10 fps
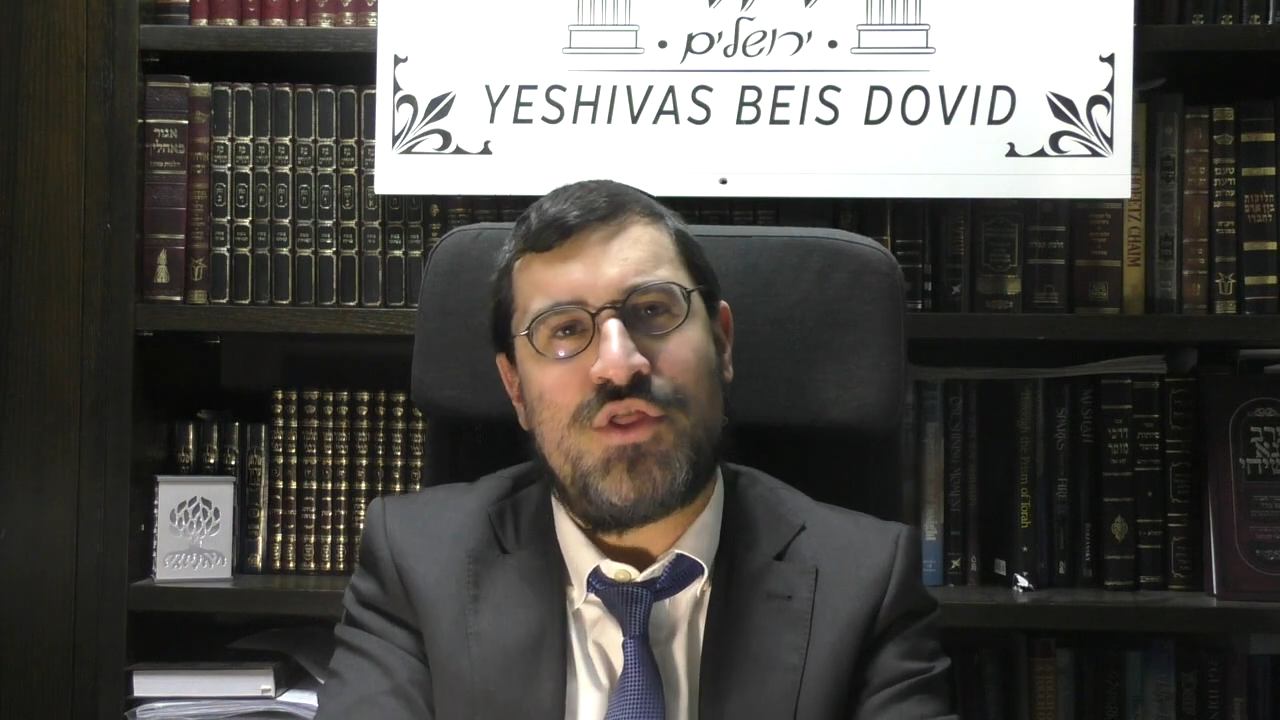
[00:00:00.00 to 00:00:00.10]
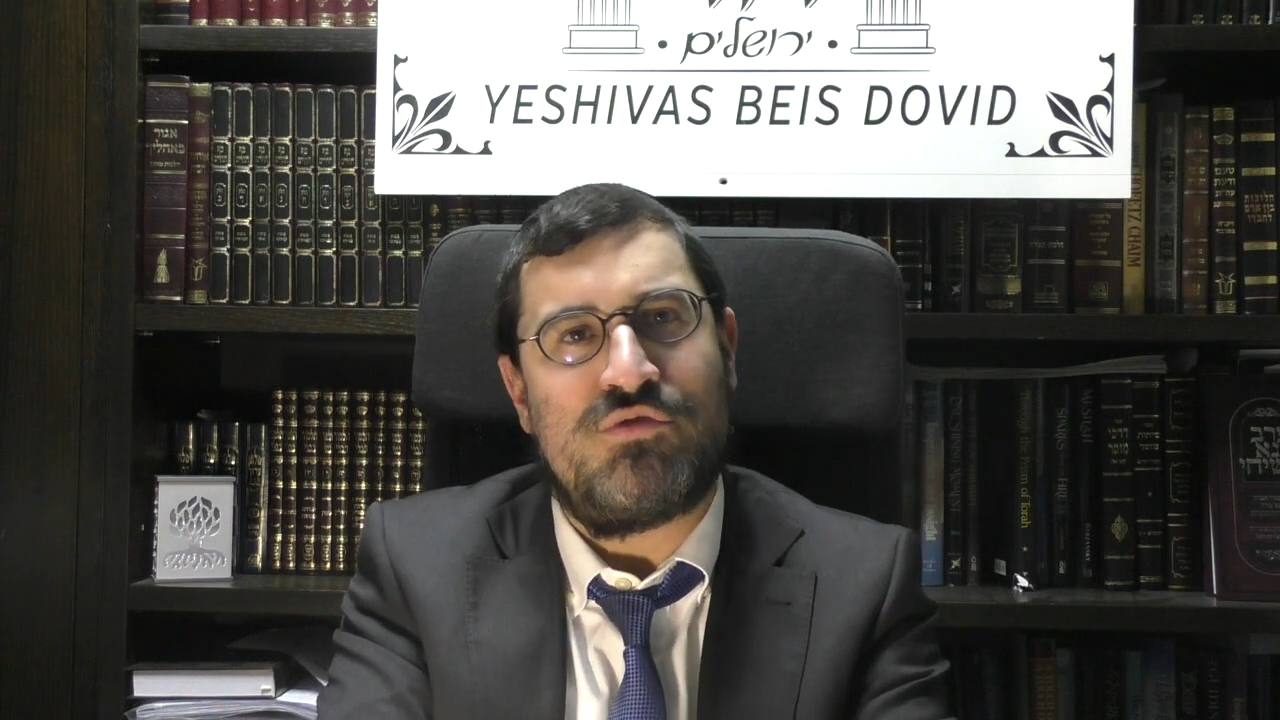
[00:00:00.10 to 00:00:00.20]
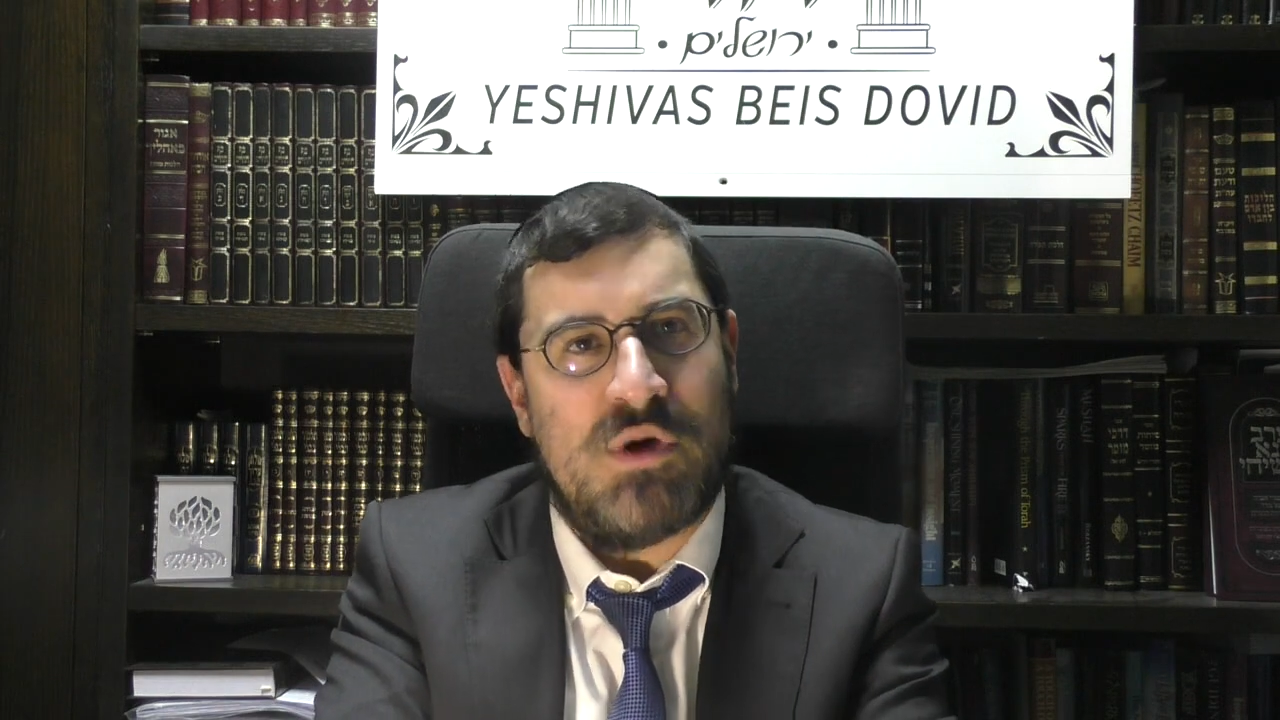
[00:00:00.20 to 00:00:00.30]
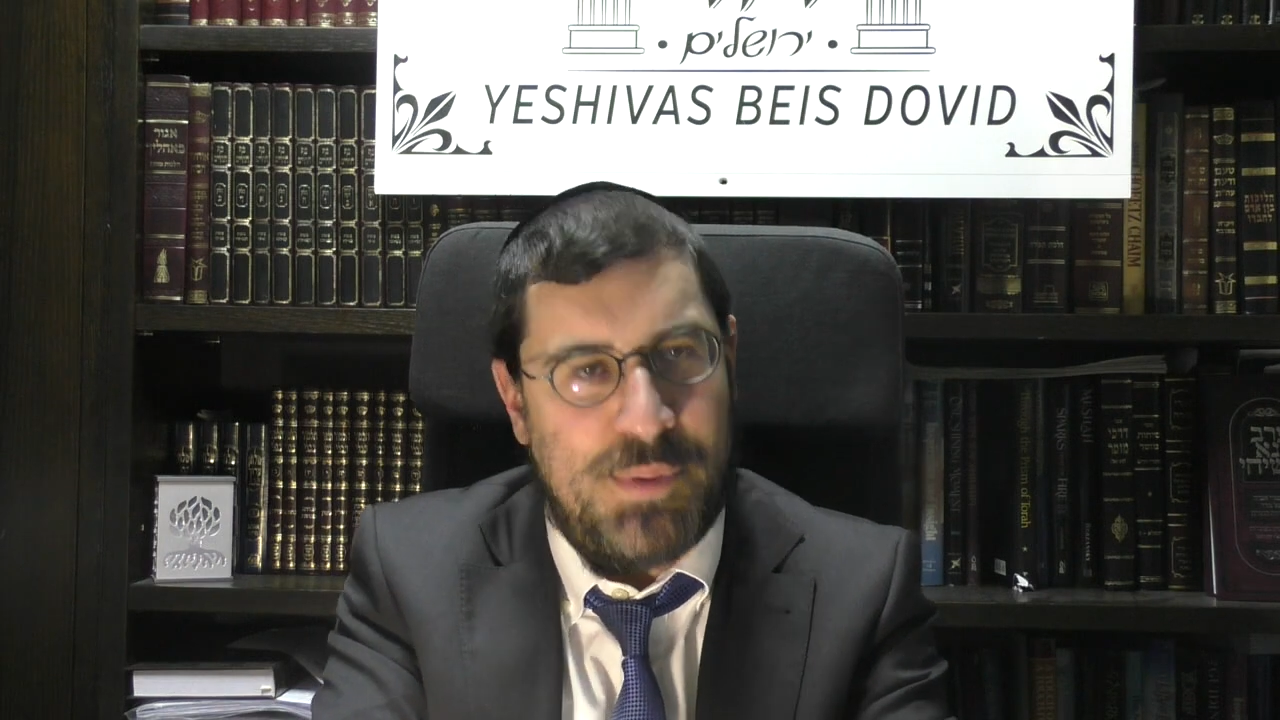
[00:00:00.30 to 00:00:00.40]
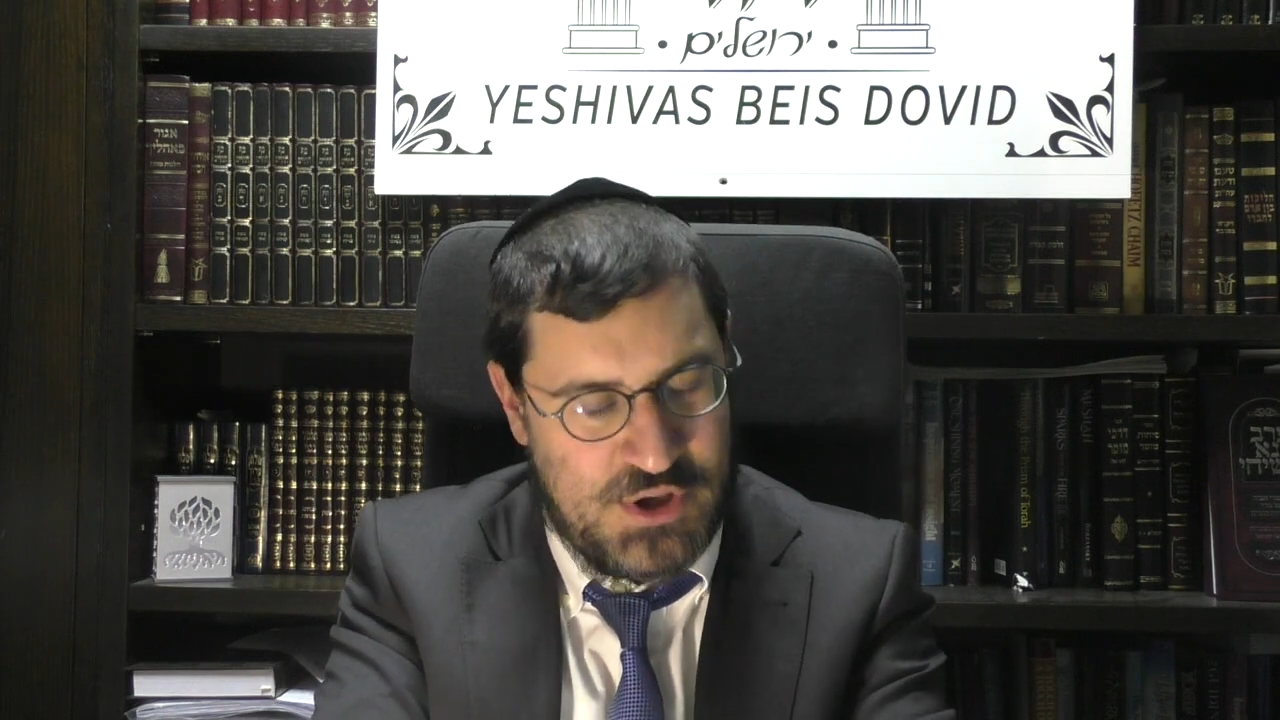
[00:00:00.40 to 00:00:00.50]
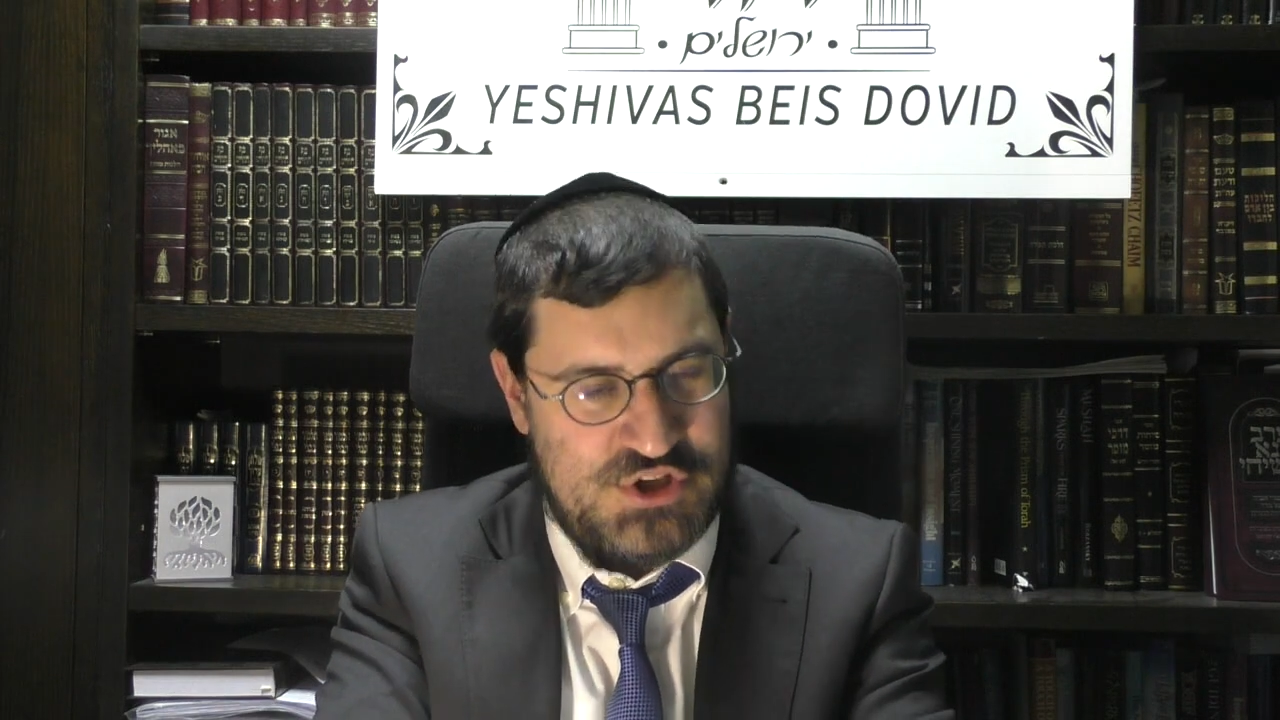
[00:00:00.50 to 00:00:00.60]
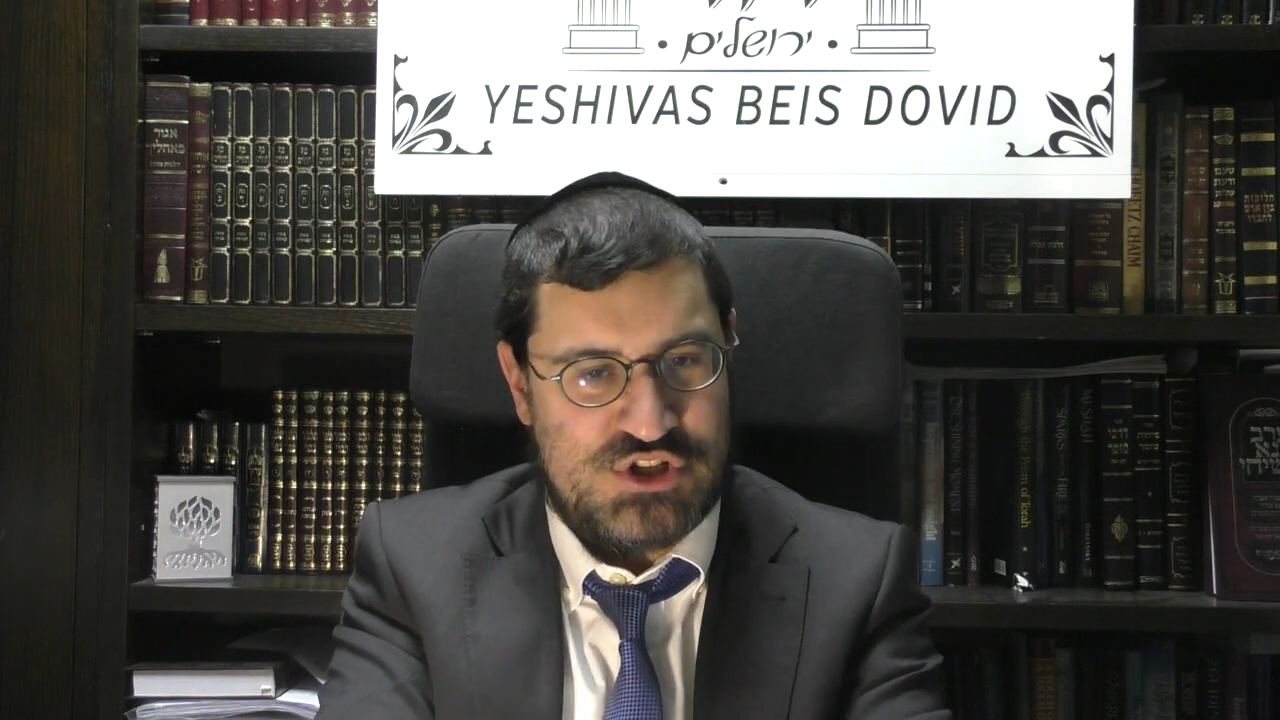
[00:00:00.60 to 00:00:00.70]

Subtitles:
The Rabbeinu